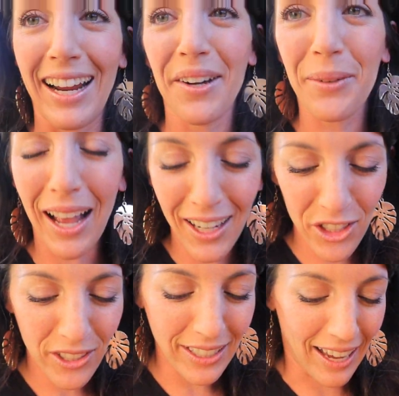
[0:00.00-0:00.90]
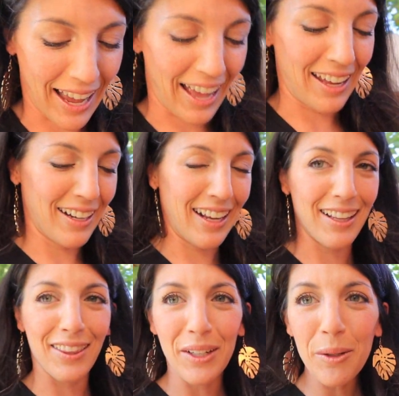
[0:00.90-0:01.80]
All right, and we're actually at
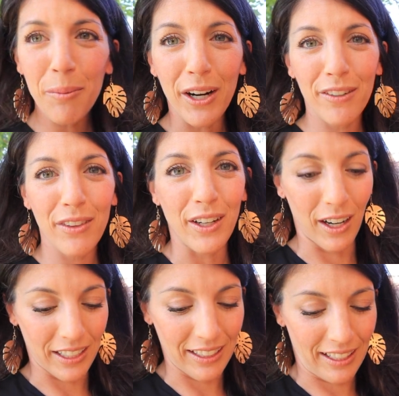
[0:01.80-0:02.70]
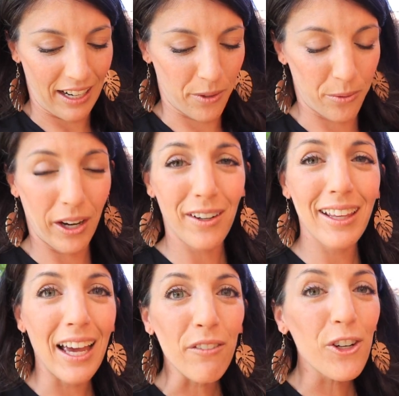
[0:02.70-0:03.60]
a little part of the garden that I
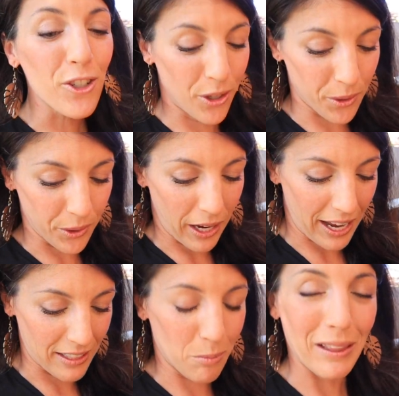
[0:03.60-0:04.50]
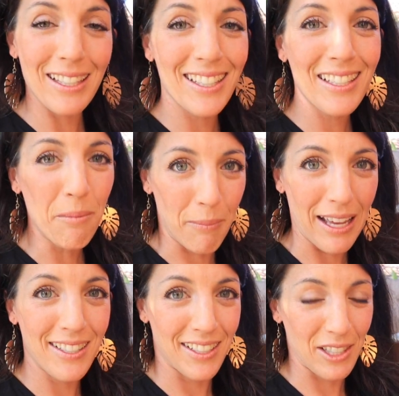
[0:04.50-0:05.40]
rarely ever show you guys, but this is the
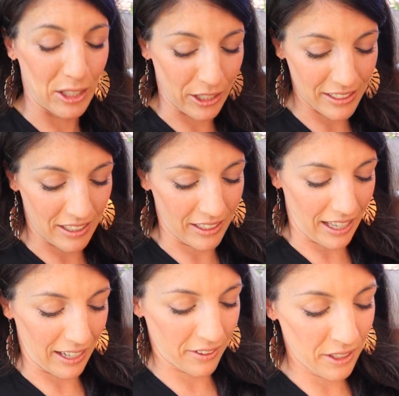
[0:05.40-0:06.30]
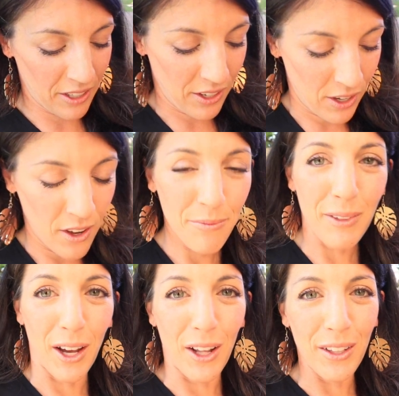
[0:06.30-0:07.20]
best it's looked in like
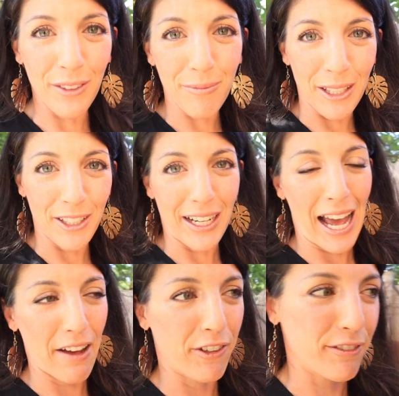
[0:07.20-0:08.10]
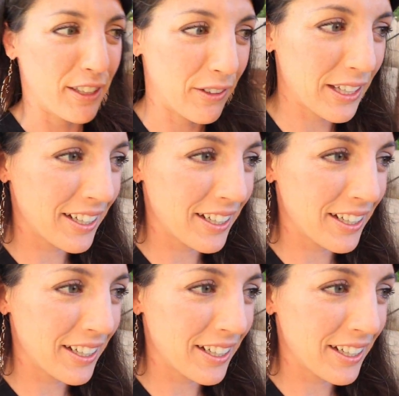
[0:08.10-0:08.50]
all year and a half of living